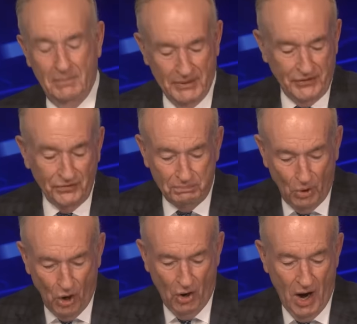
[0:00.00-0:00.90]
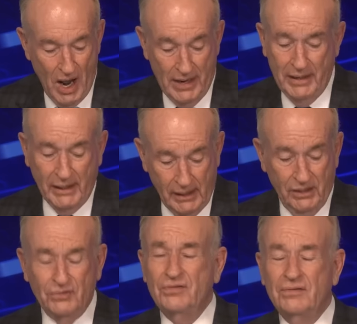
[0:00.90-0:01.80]
But this moron, and he
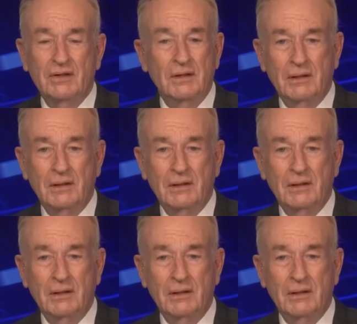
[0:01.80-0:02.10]
is,